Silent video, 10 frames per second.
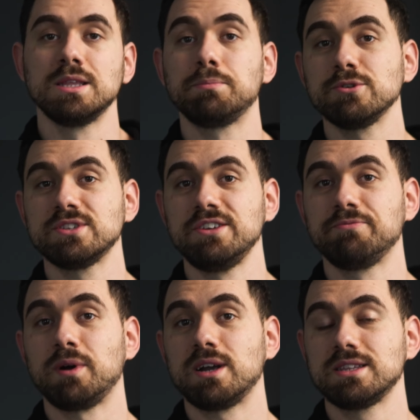The
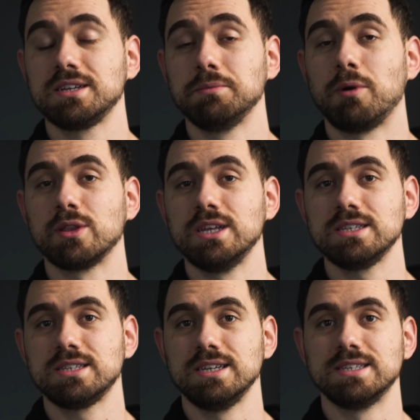positive part about
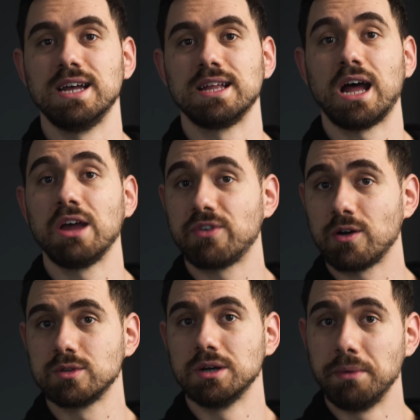this is that I
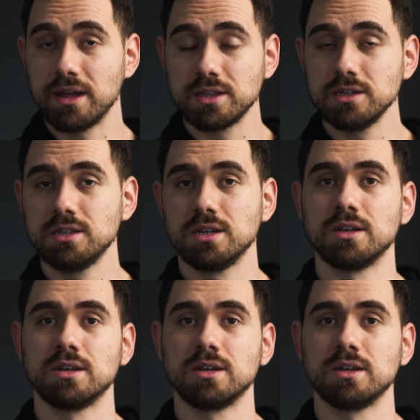found a method,